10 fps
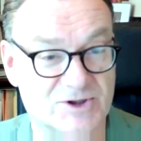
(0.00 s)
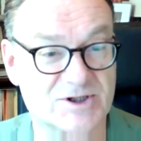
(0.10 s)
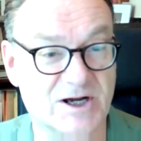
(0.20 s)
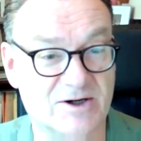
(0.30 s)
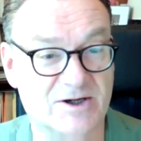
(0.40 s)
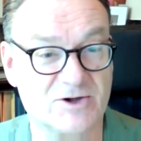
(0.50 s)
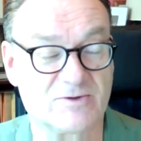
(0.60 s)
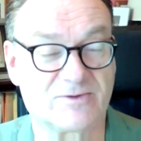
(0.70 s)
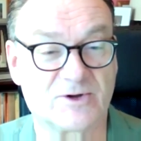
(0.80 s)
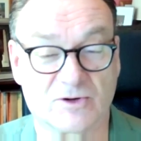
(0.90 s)
stuck, and
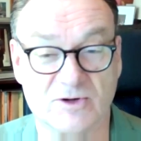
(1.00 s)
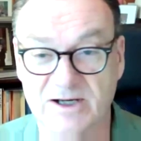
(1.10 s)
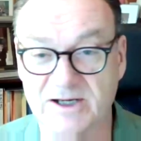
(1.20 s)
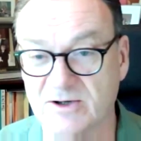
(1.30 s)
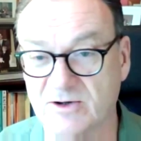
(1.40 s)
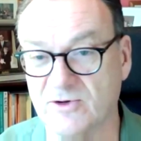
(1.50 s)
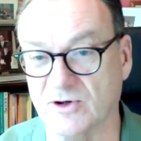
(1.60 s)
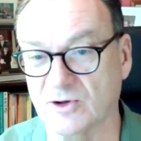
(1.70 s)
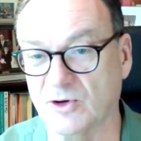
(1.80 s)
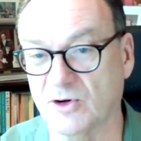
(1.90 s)
you're lucky you've
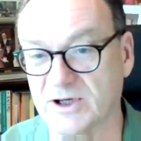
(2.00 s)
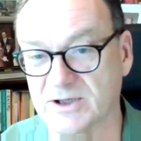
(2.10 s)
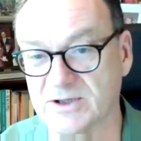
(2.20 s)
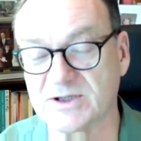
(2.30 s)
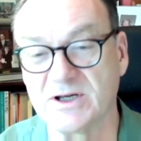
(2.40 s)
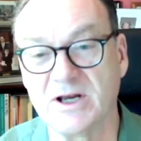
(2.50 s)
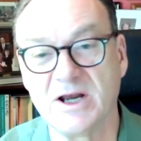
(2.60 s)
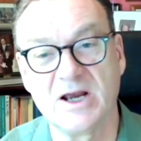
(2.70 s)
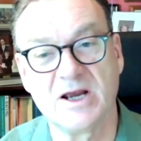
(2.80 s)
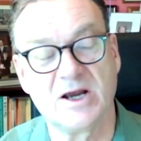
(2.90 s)
got lawyers.
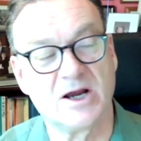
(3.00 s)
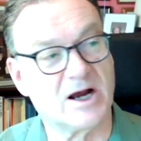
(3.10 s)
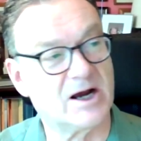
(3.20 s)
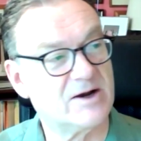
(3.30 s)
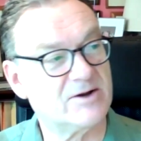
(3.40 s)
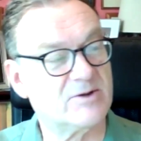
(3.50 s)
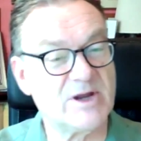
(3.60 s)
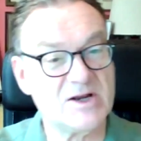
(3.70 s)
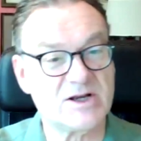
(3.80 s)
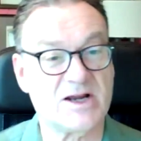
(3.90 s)

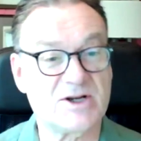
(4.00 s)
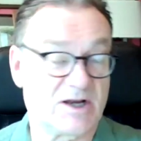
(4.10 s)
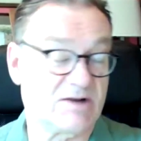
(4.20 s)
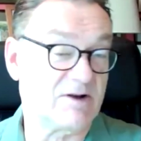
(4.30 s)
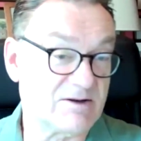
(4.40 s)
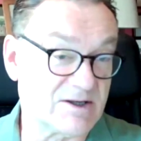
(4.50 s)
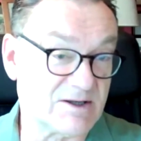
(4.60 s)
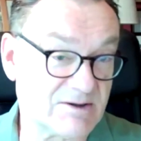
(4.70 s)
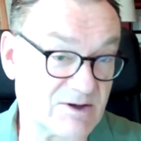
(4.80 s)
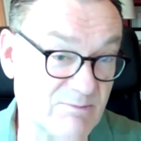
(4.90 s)
The mediator
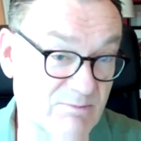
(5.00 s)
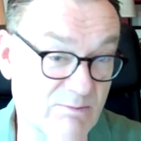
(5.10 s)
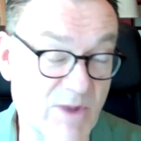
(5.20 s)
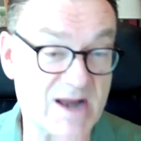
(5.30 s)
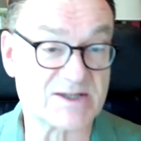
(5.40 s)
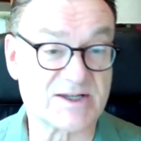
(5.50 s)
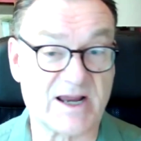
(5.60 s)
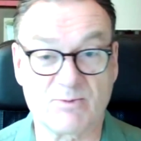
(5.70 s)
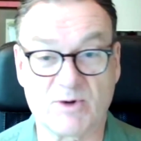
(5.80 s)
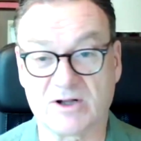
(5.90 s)
might
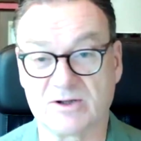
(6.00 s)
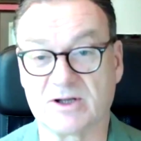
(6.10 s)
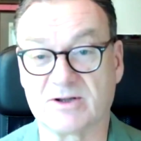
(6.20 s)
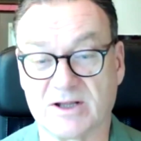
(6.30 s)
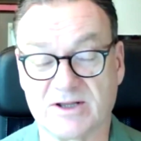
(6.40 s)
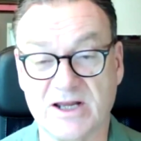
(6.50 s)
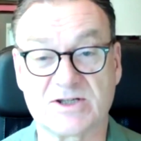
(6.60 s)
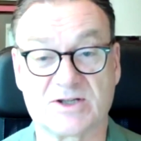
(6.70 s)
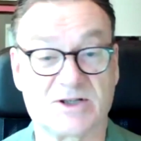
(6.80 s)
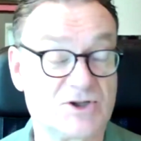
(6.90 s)
say, well,
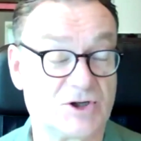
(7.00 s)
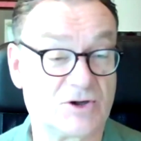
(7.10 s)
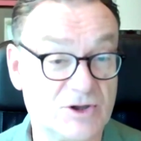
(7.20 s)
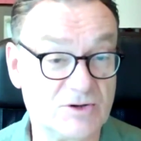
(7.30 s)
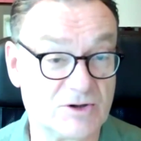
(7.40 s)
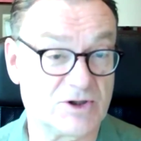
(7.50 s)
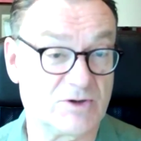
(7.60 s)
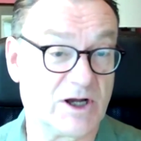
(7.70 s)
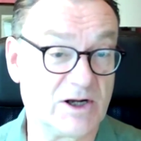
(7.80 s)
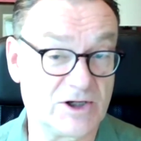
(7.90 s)
these are the things you can do. You can
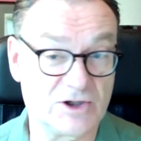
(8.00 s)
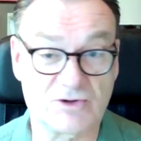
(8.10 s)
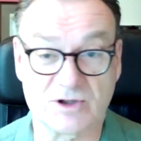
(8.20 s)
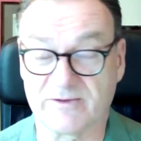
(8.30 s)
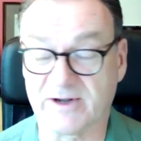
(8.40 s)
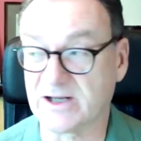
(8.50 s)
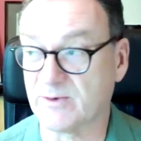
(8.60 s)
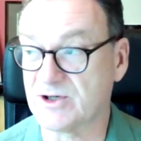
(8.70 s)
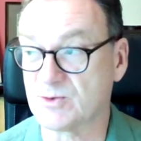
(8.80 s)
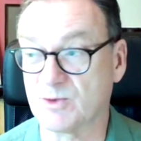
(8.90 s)
do early neutral
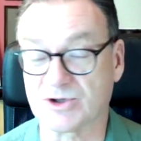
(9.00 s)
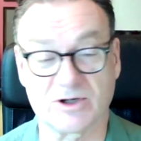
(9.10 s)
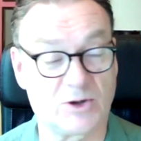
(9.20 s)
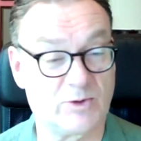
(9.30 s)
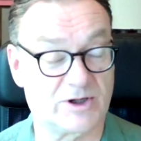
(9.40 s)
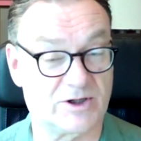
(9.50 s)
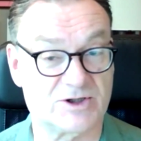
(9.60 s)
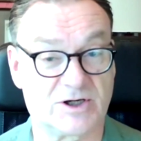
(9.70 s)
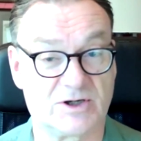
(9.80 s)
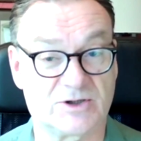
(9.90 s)
evaluation, which I know we're going to
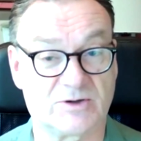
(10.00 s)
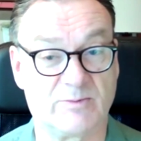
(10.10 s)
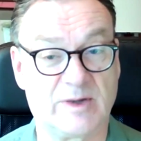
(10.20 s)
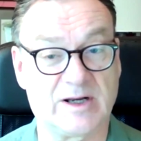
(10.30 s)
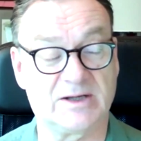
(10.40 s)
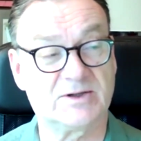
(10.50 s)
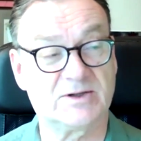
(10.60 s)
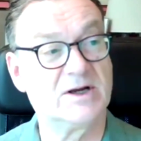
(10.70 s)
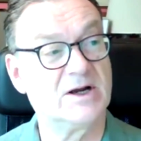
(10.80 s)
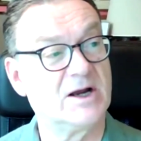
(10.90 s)
turn to in a
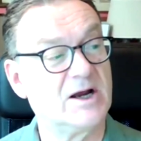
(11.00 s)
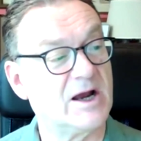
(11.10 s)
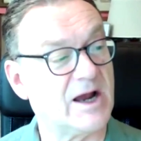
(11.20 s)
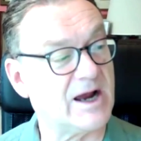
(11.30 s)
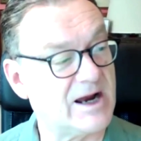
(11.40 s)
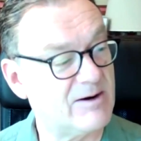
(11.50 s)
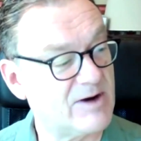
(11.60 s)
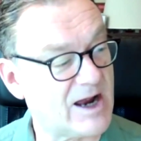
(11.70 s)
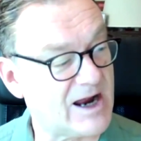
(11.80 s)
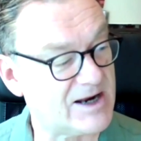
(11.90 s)
minute,
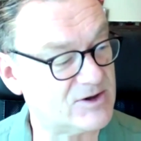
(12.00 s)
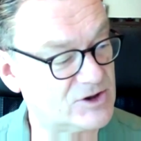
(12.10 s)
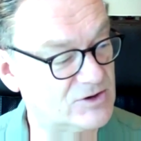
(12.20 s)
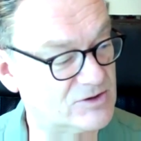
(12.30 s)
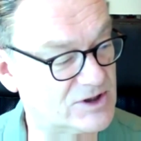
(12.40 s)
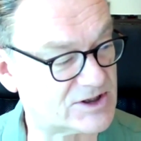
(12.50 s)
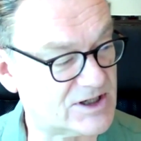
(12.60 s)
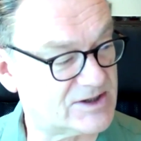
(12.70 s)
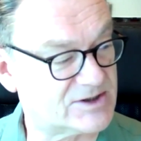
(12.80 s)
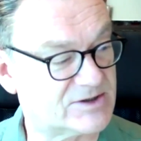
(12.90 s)
and you
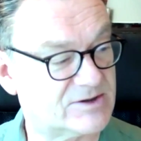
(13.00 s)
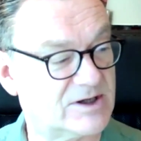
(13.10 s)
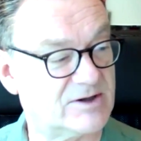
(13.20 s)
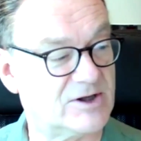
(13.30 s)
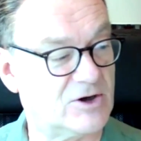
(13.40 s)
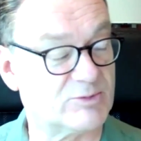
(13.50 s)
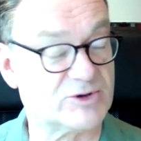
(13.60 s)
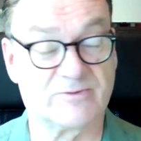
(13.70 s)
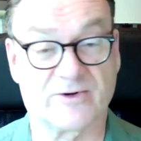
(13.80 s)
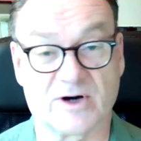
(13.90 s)
discuss the
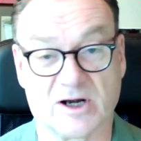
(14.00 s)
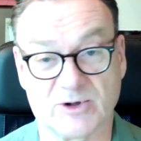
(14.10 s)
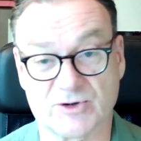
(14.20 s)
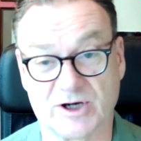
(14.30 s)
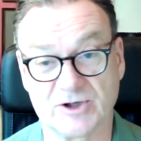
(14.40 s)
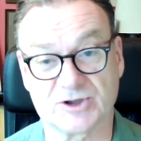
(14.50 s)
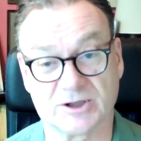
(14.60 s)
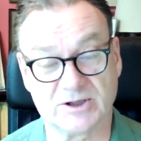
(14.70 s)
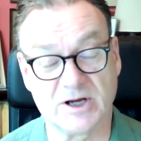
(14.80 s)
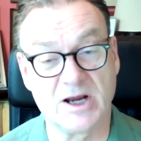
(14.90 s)
option for
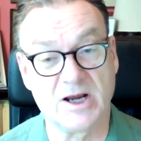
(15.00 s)
arbitration,